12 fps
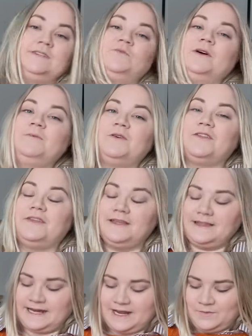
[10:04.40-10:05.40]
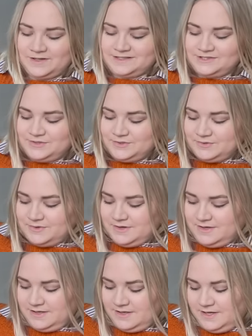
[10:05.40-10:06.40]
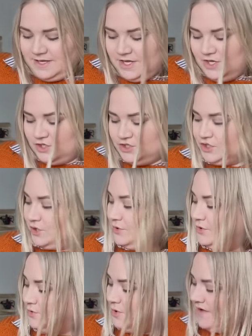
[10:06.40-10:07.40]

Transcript: one more thing that I want to show you.